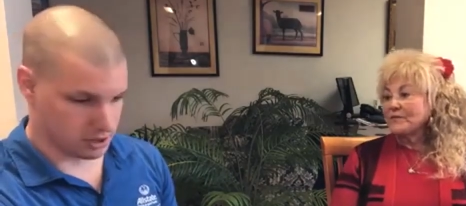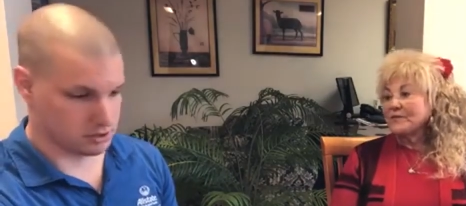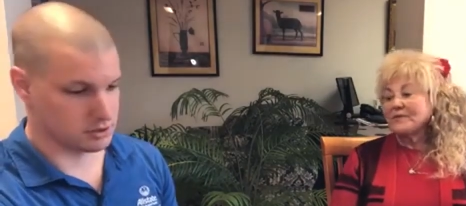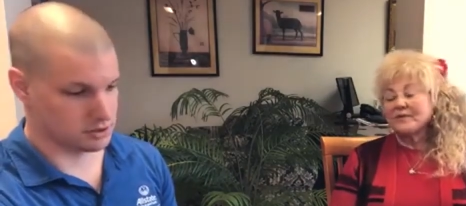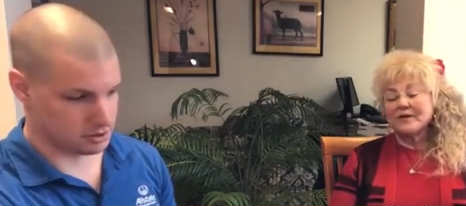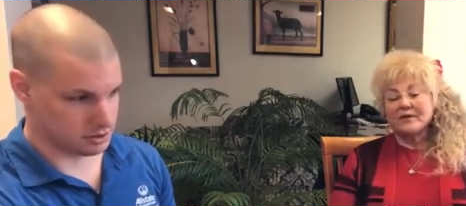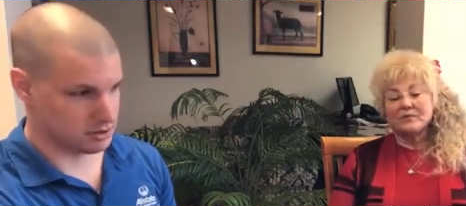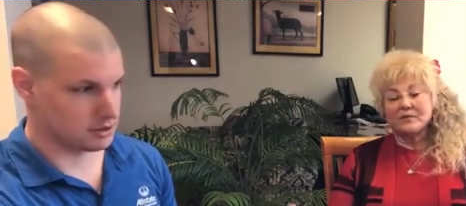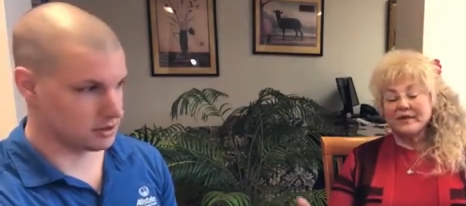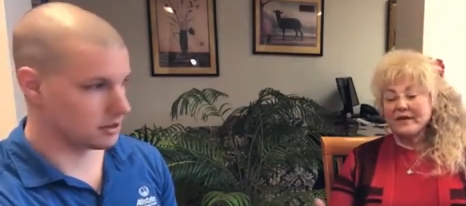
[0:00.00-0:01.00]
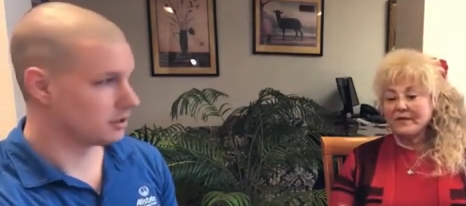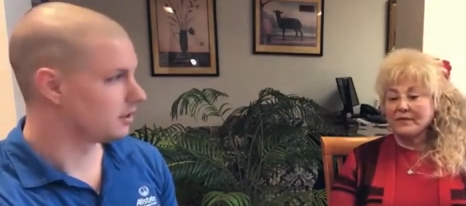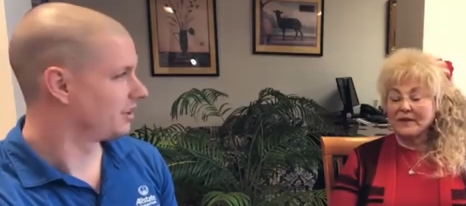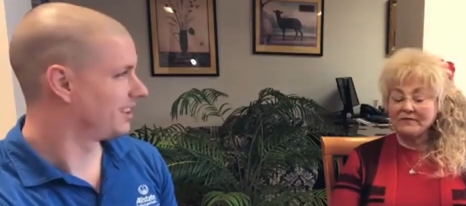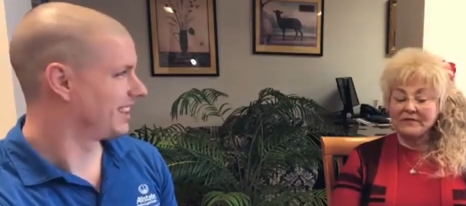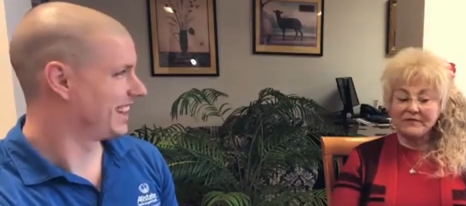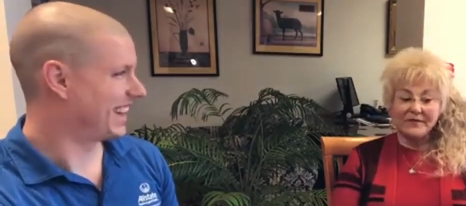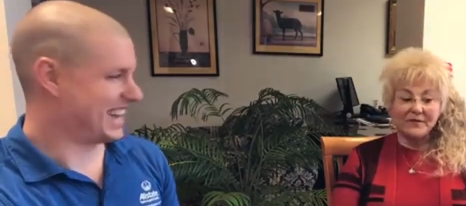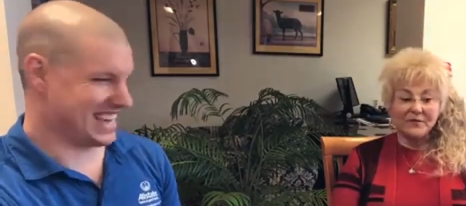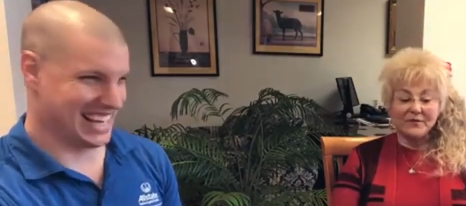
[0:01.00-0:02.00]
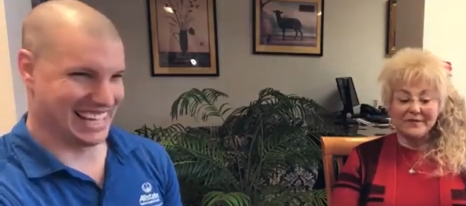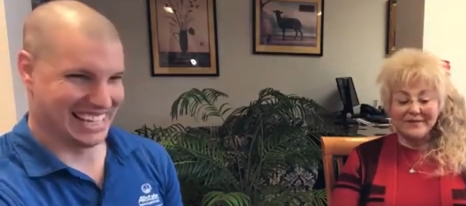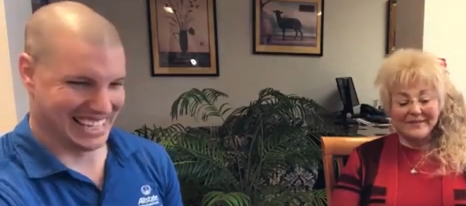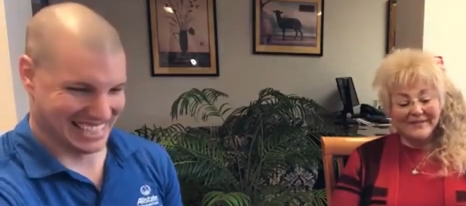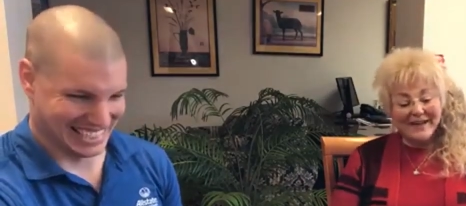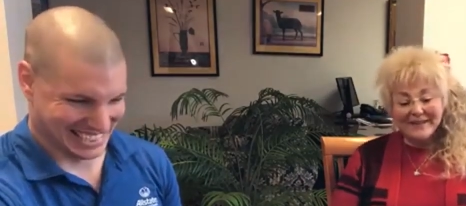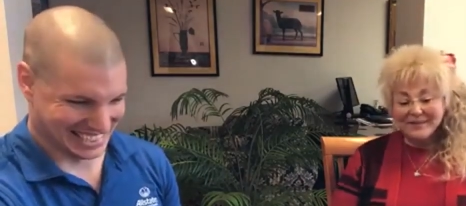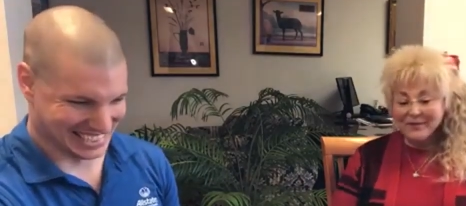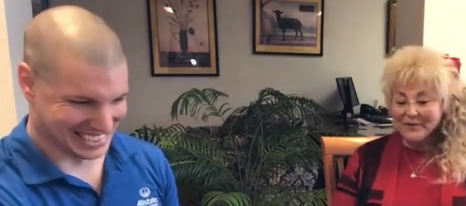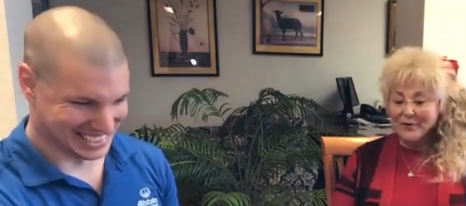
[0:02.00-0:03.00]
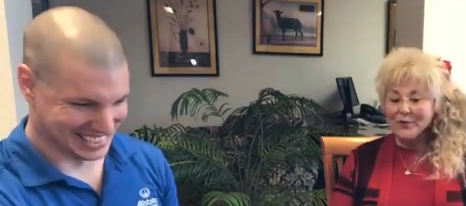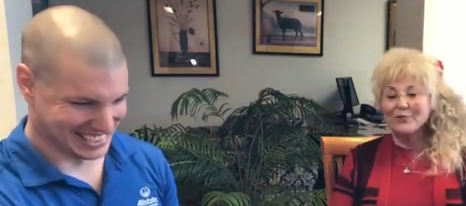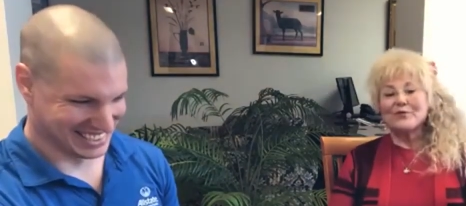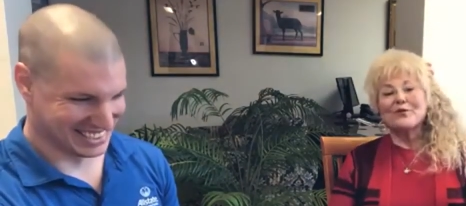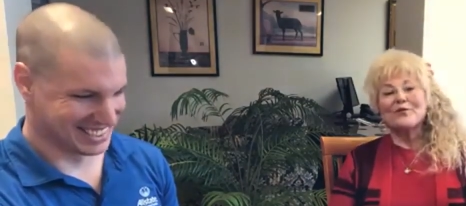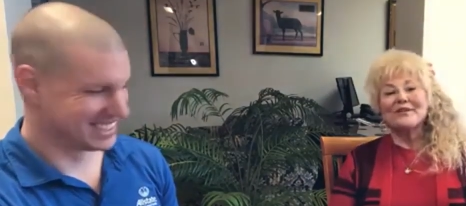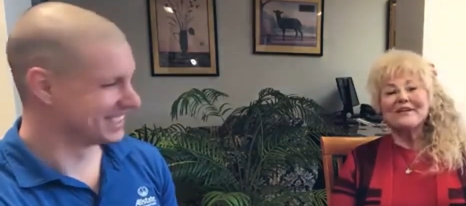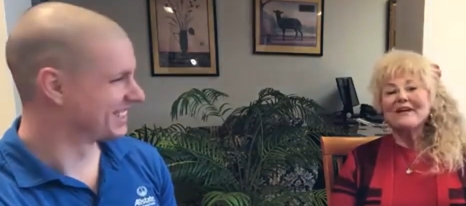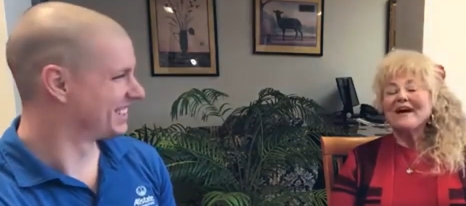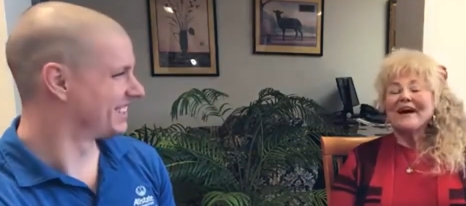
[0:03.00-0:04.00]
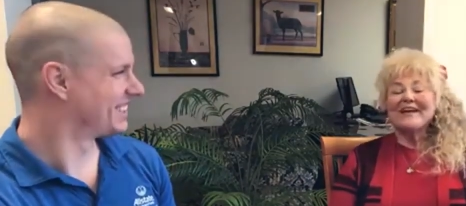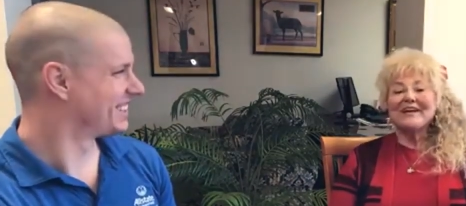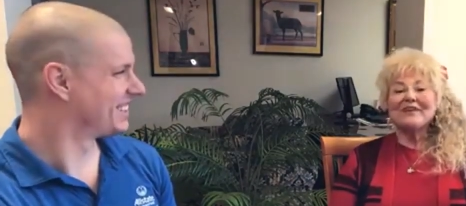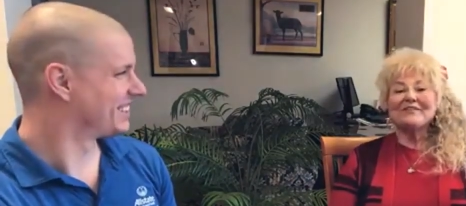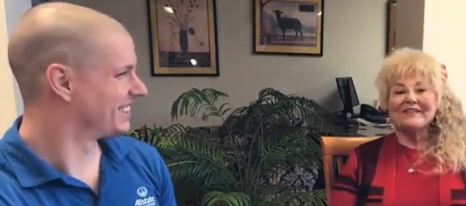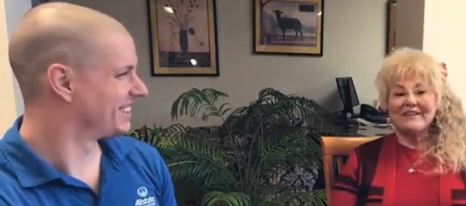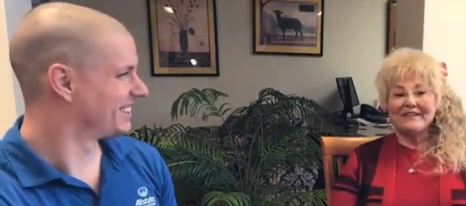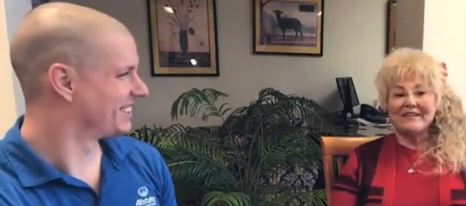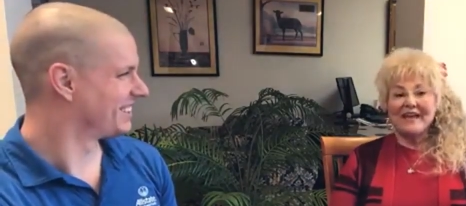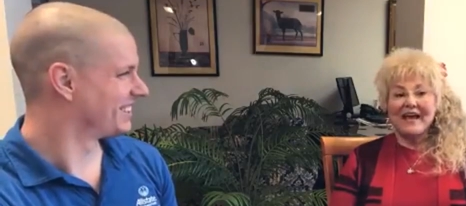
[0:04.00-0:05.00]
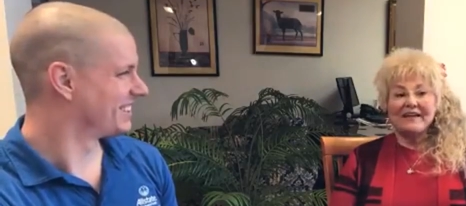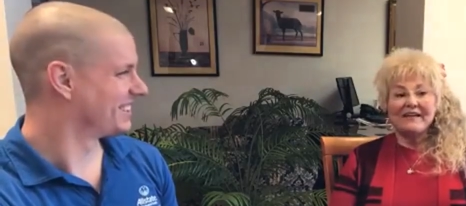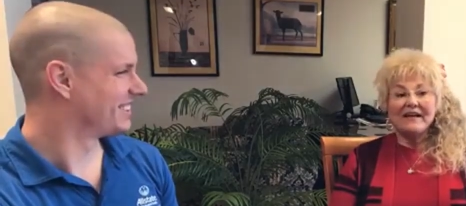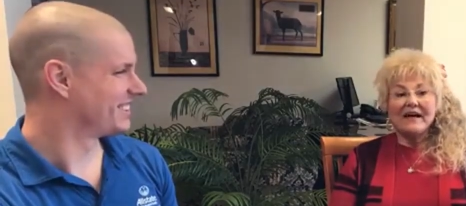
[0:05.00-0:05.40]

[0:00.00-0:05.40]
Speaker 1: people, people, that are complaining when they have 15 students in a class, you know, and they're overloaded, I can't relate to that.